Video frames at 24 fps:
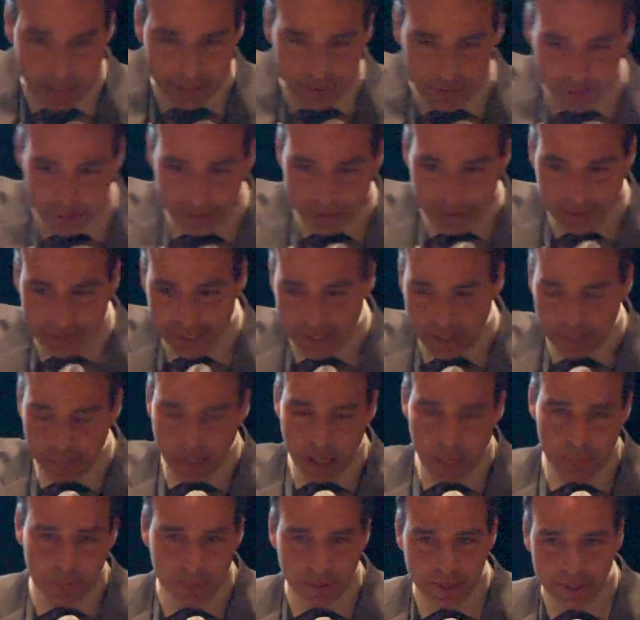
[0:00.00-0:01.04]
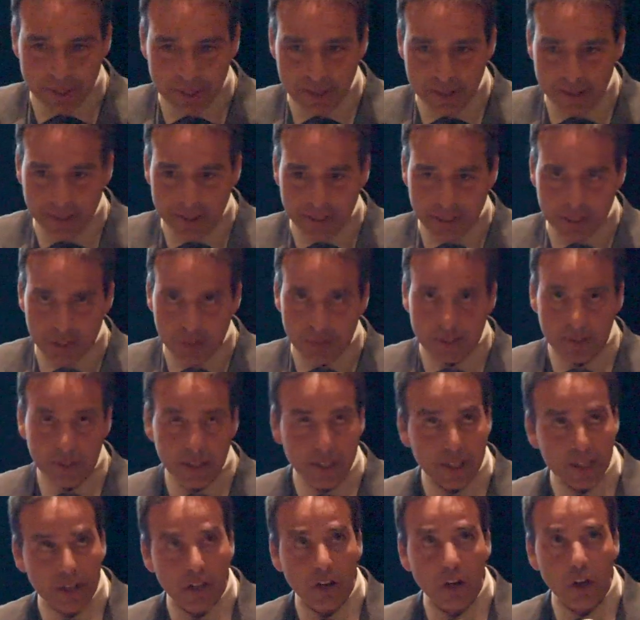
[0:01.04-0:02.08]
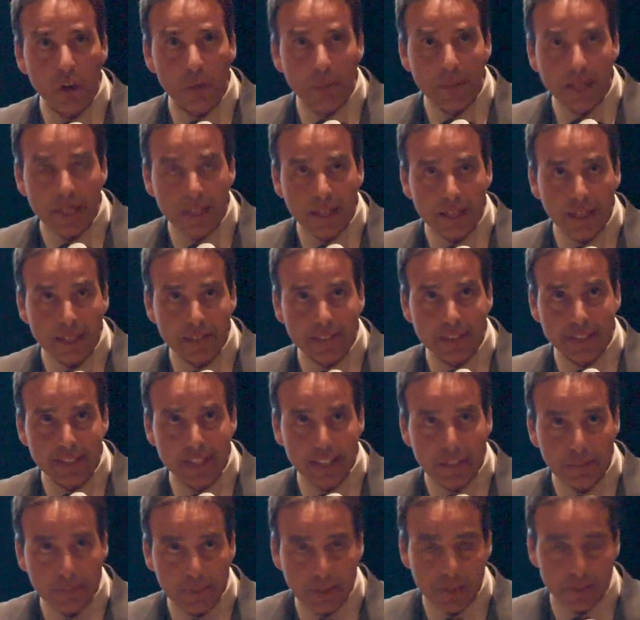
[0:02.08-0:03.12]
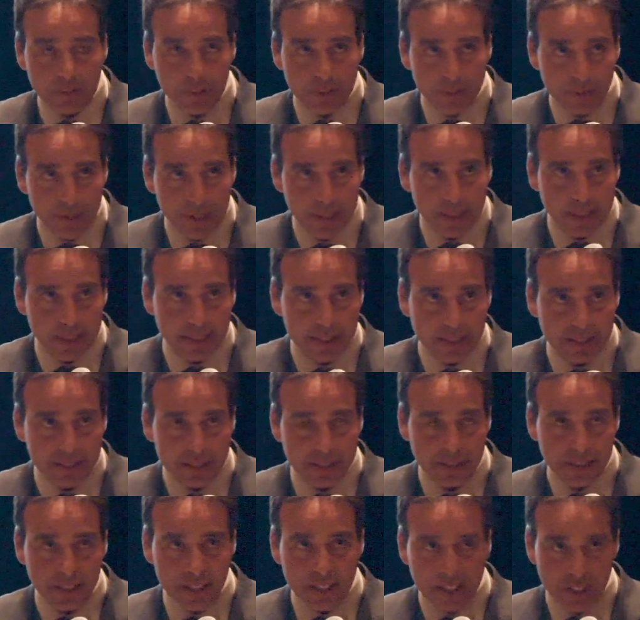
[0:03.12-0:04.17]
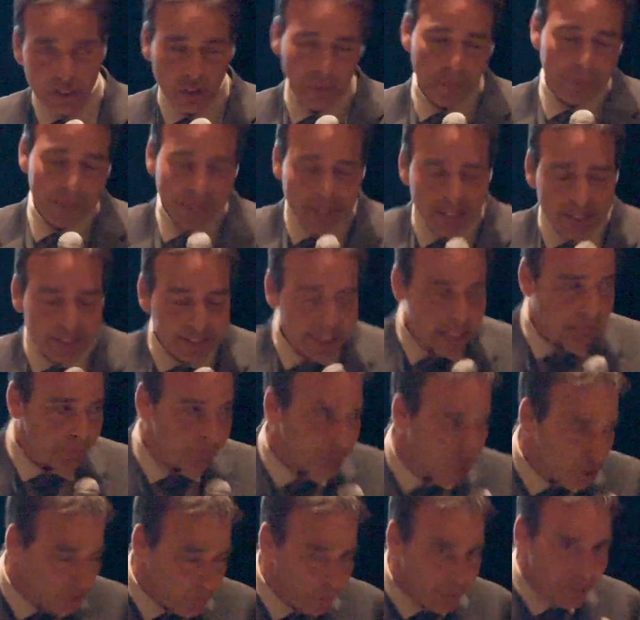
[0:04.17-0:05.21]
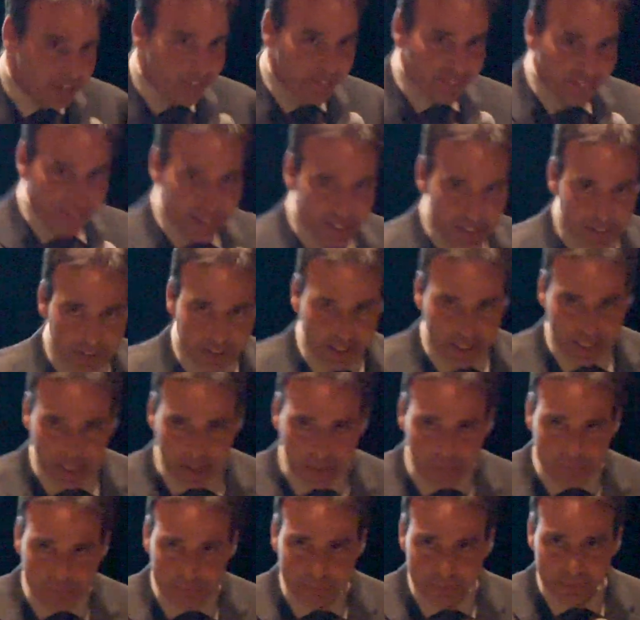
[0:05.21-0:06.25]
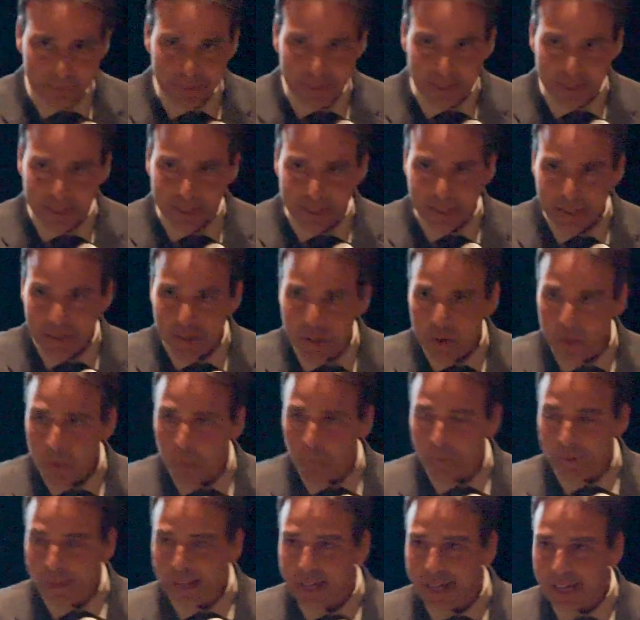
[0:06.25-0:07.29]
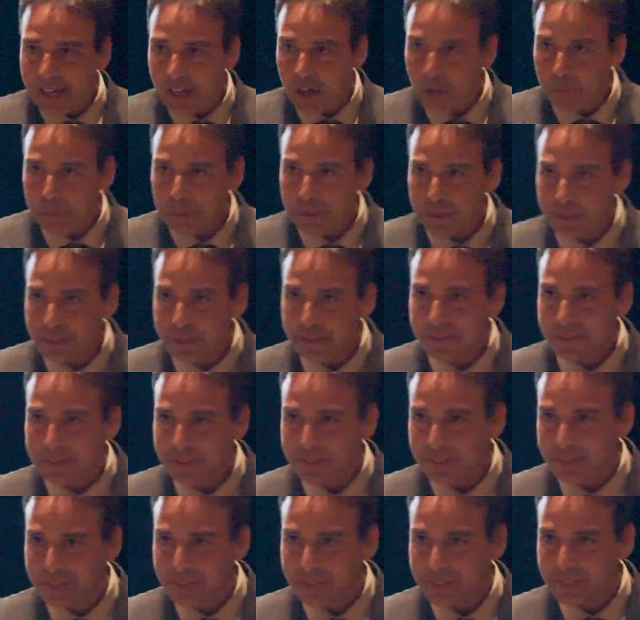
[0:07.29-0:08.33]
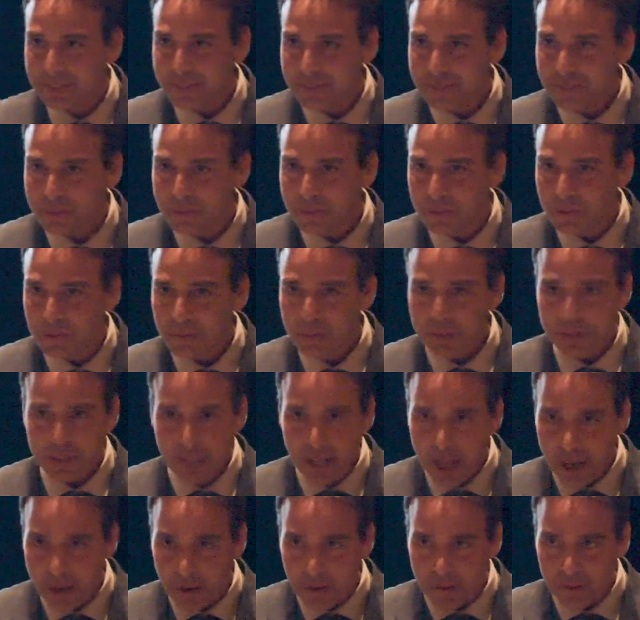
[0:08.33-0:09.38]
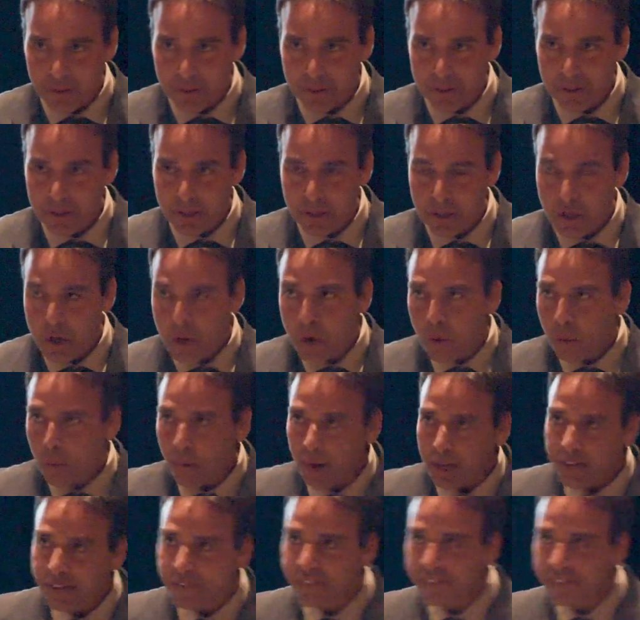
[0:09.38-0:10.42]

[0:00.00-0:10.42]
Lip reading: and you're the dam operator, and you're like, oh my God, the dam level's rising, it would be a good time to go play a video game. Will that help? No. What